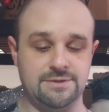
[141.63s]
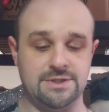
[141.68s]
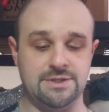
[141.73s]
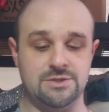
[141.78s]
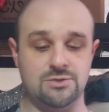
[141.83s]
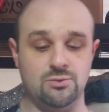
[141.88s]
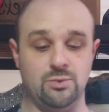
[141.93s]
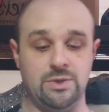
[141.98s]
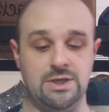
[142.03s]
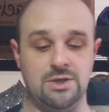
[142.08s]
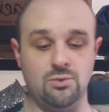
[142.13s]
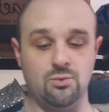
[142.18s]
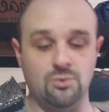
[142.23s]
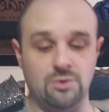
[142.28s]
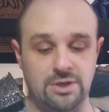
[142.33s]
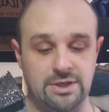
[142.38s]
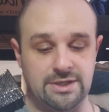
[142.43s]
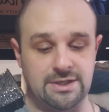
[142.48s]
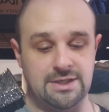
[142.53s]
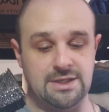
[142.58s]
Since week
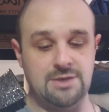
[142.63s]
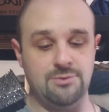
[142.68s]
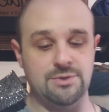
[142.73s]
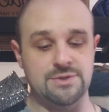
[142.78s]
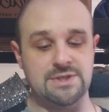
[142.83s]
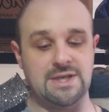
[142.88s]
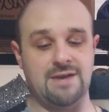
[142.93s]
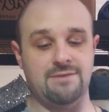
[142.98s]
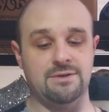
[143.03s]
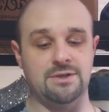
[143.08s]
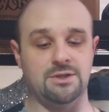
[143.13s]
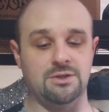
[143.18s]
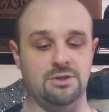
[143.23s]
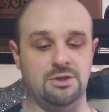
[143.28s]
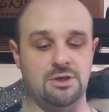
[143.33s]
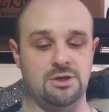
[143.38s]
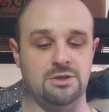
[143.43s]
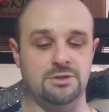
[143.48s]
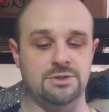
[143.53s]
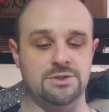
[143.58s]
1, he was having a
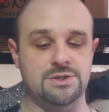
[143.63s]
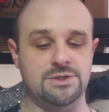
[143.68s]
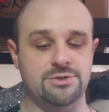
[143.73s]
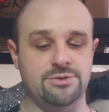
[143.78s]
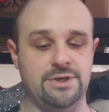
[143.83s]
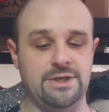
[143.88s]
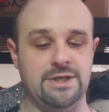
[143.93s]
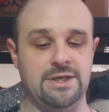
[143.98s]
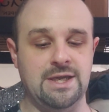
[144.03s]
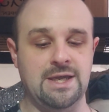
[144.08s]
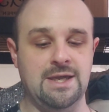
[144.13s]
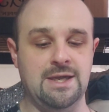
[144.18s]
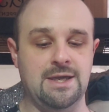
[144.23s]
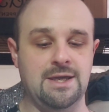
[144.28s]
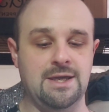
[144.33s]
long streak,